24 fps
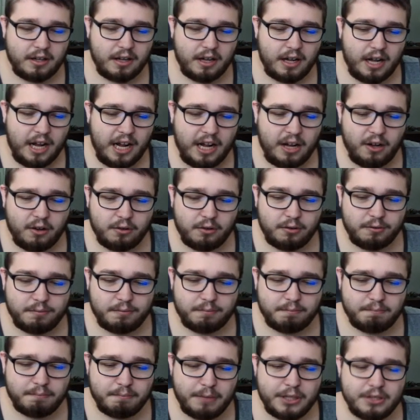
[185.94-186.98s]
I'll
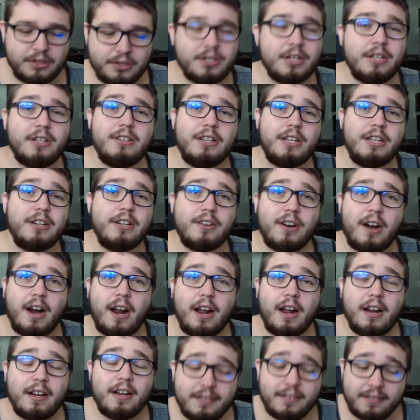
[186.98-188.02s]
mention later
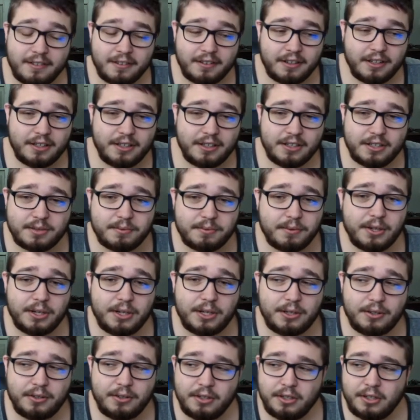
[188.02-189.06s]
on in this
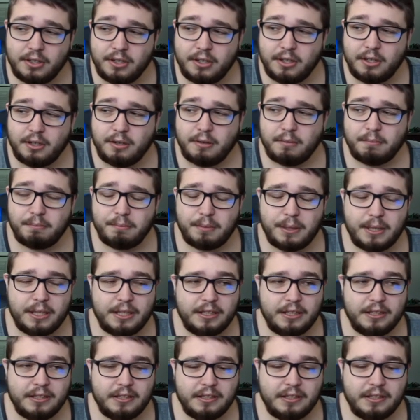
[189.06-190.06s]
video. But,